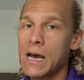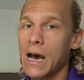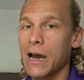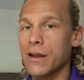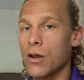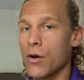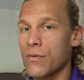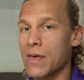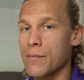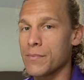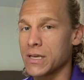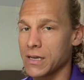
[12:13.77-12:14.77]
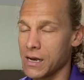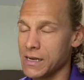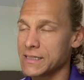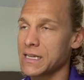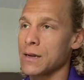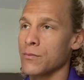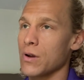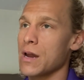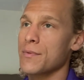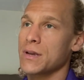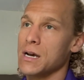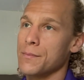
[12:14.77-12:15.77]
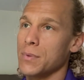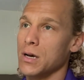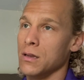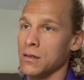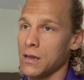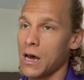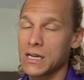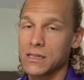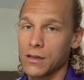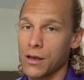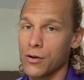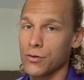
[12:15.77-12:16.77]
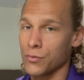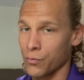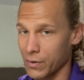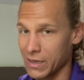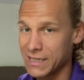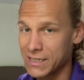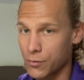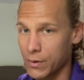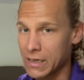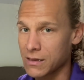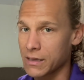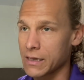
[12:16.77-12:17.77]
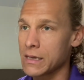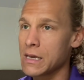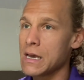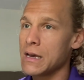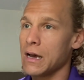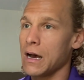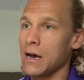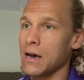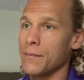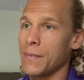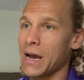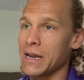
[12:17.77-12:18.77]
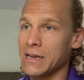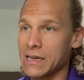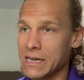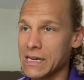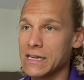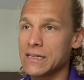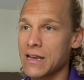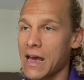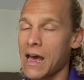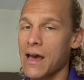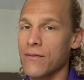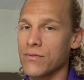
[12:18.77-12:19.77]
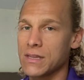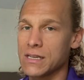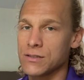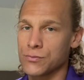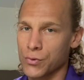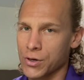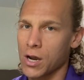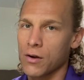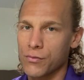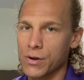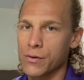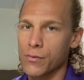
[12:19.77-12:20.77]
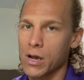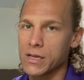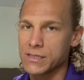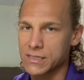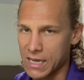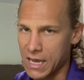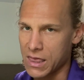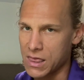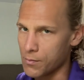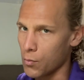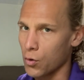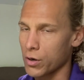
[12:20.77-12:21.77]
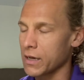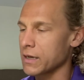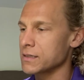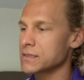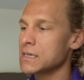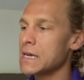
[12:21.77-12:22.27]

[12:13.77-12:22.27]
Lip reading: I know that because I'm ramping up a lot of load really quickly, I need to have these recovery runs in the mornings.